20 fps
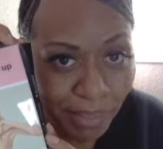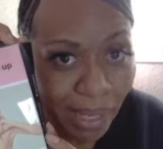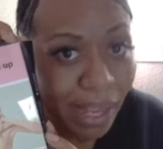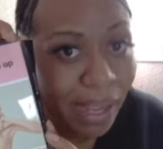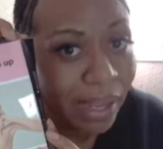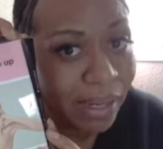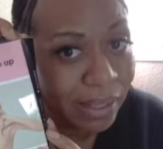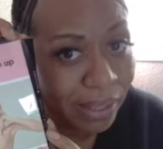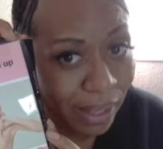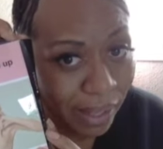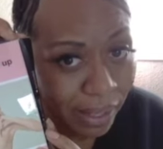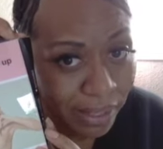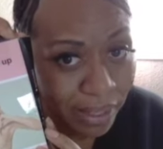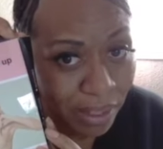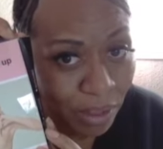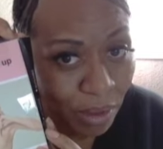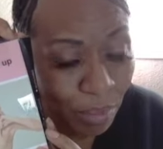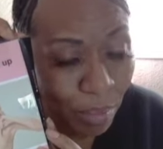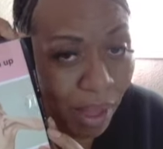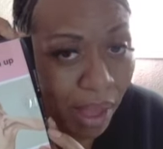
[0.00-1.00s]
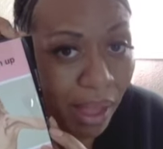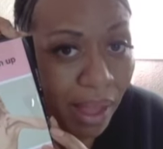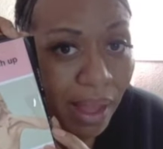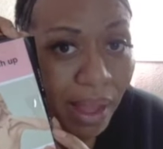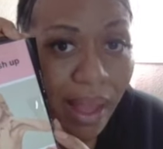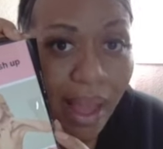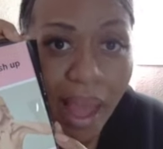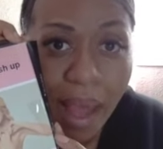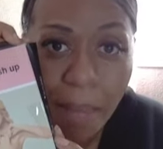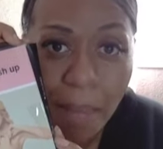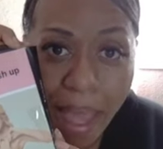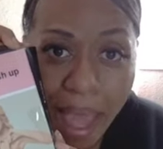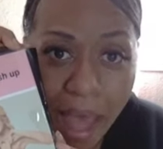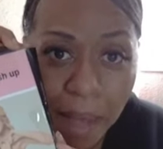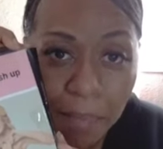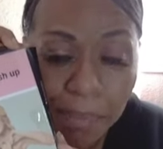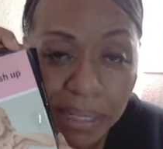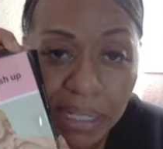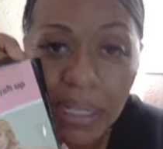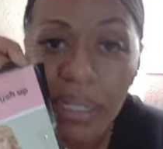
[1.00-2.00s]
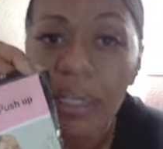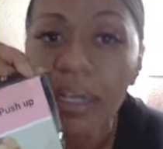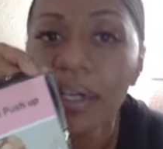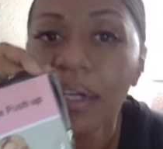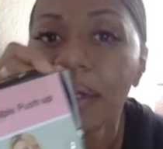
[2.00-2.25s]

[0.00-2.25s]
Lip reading: I like them. I'm happy.